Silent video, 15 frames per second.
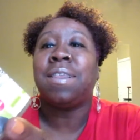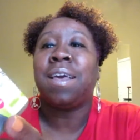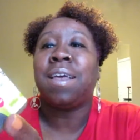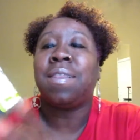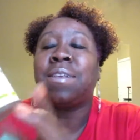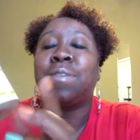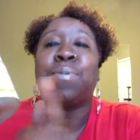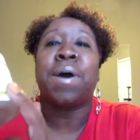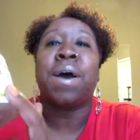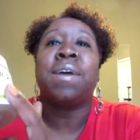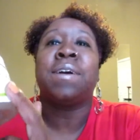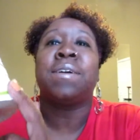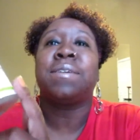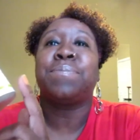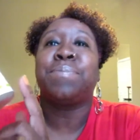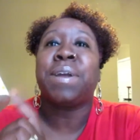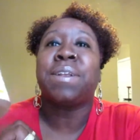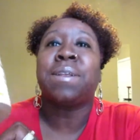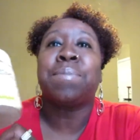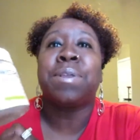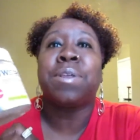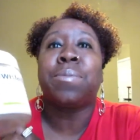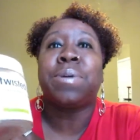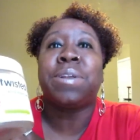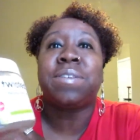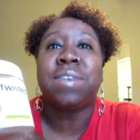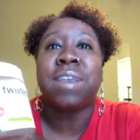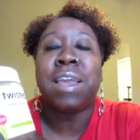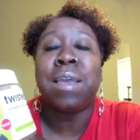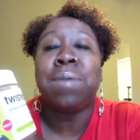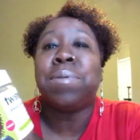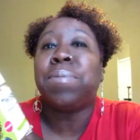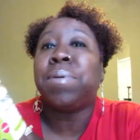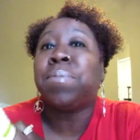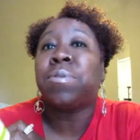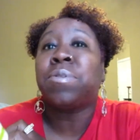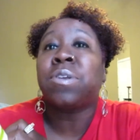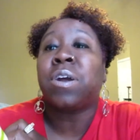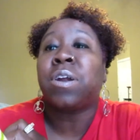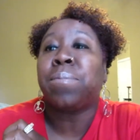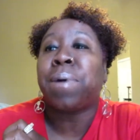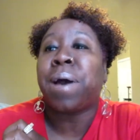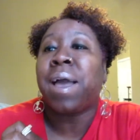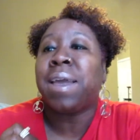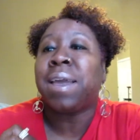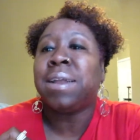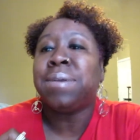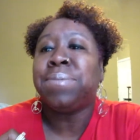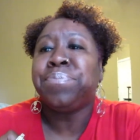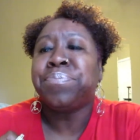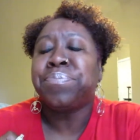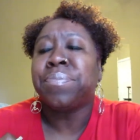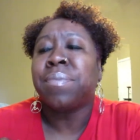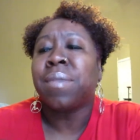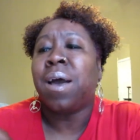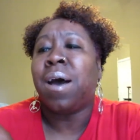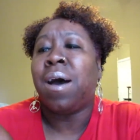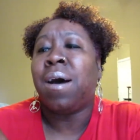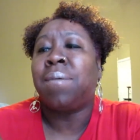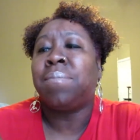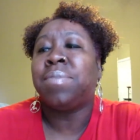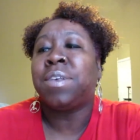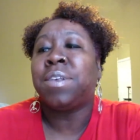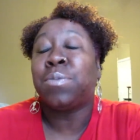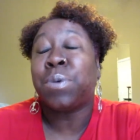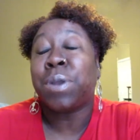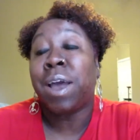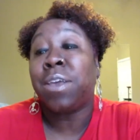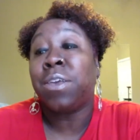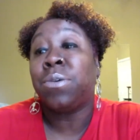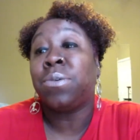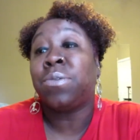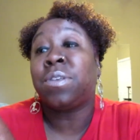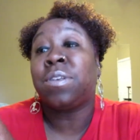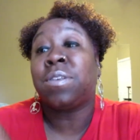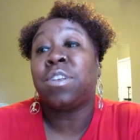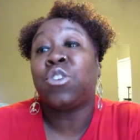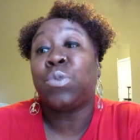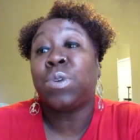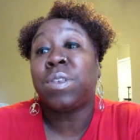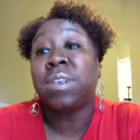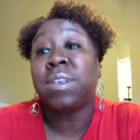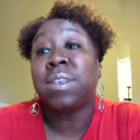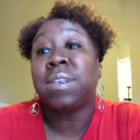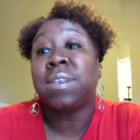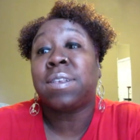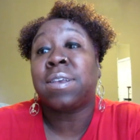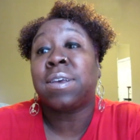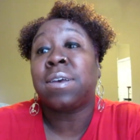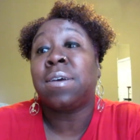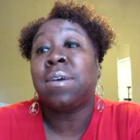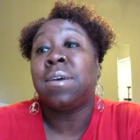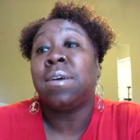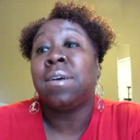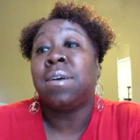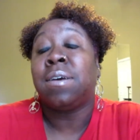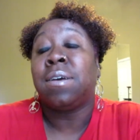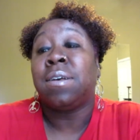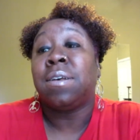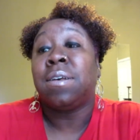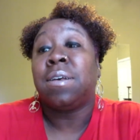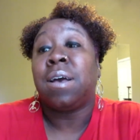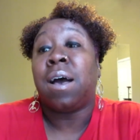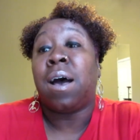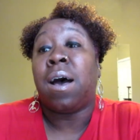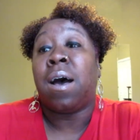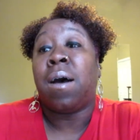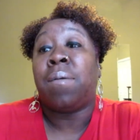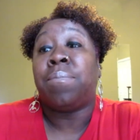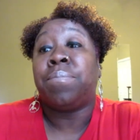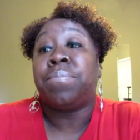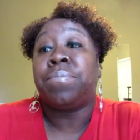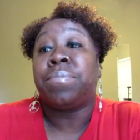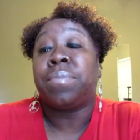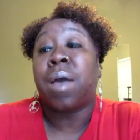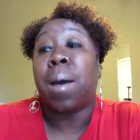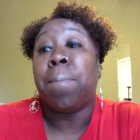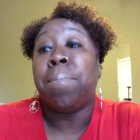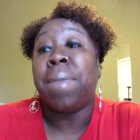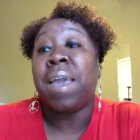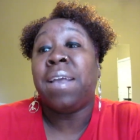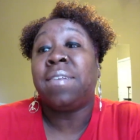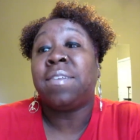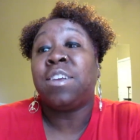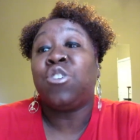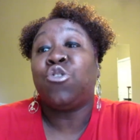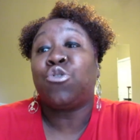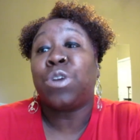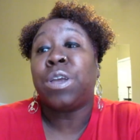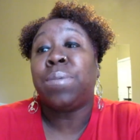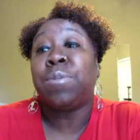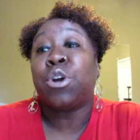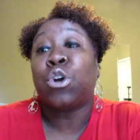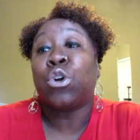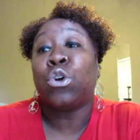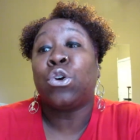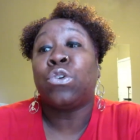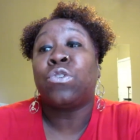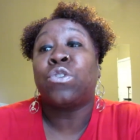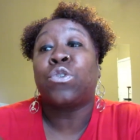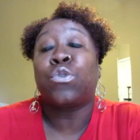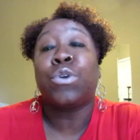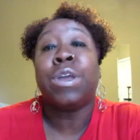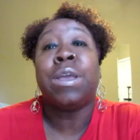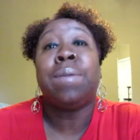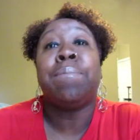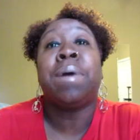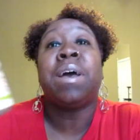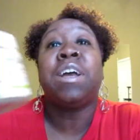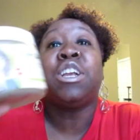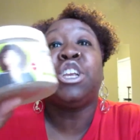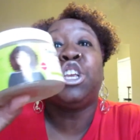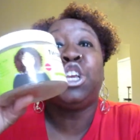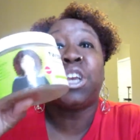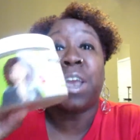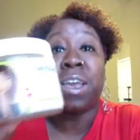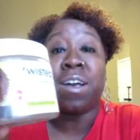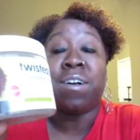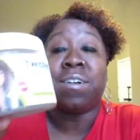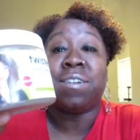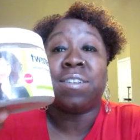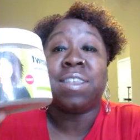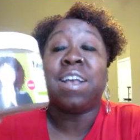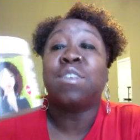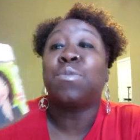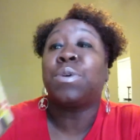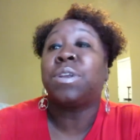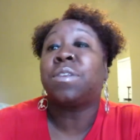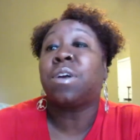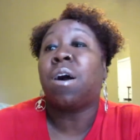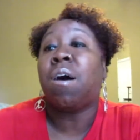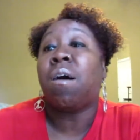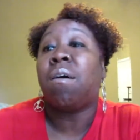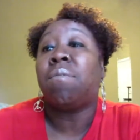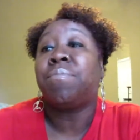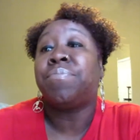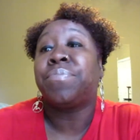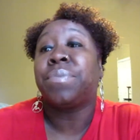that this product picked up a little bit of steam and people started buying it. Um, this what I used is the Twisted Sista um, Amazing Dream Curls Cream Gel. That's what it's called.